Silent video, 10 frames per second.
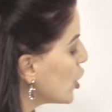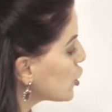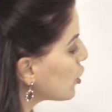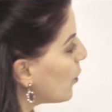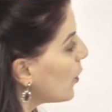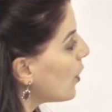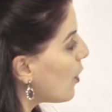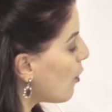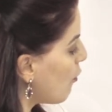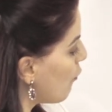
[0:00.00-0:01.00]
So
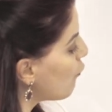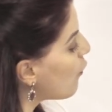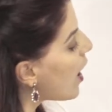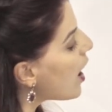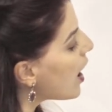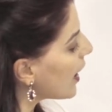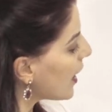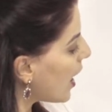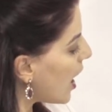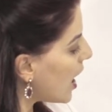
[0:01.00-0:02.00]
why
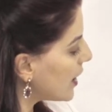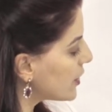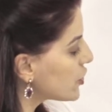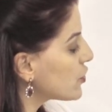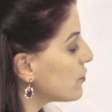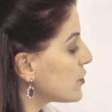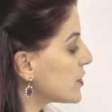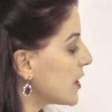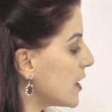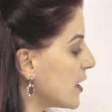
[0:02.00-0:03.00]
I choose
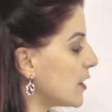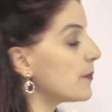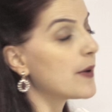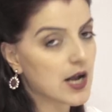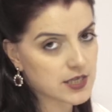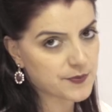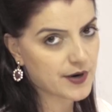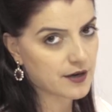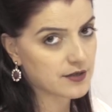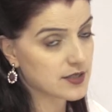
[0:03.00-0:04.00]
here past
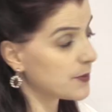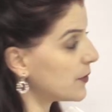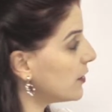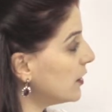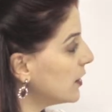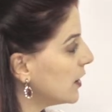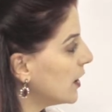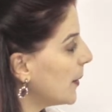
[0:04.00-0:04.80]
participle?